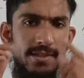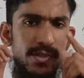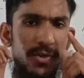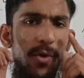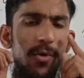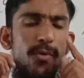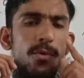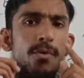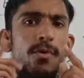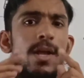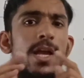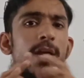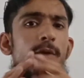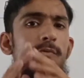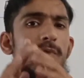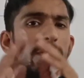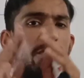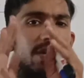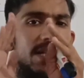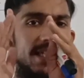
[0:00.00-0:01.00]
So
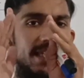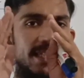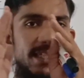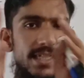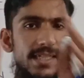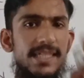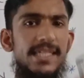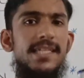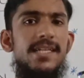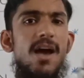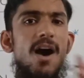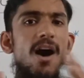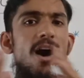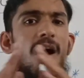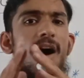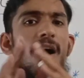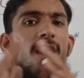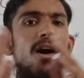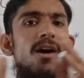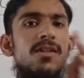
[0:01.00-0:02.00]
we will study
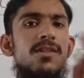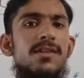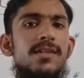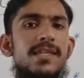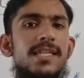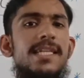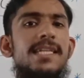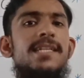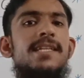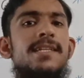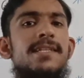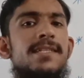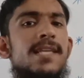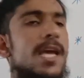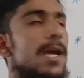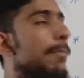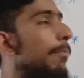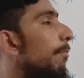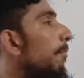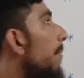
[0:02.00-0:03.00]
all these
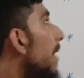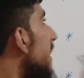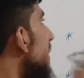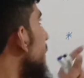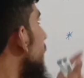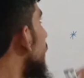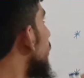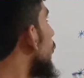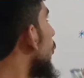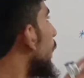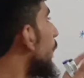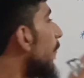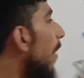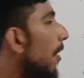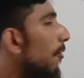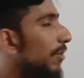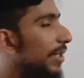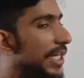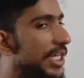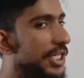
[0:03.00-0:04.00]
basic or
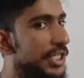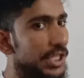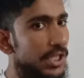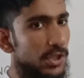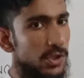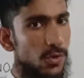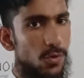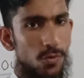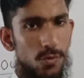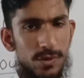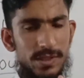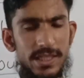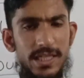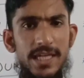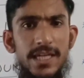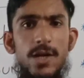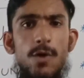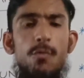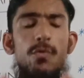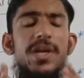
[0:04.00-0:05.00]
foundation course
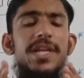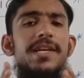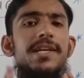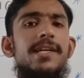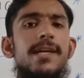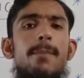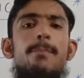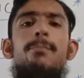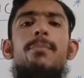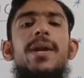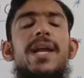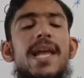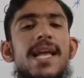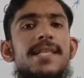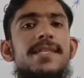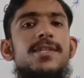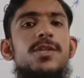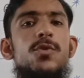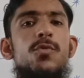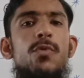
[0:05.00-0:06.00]
in a very
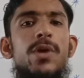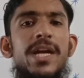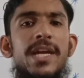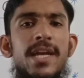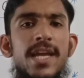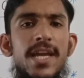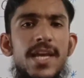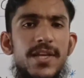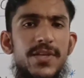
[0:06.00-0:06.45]
comprehensive way.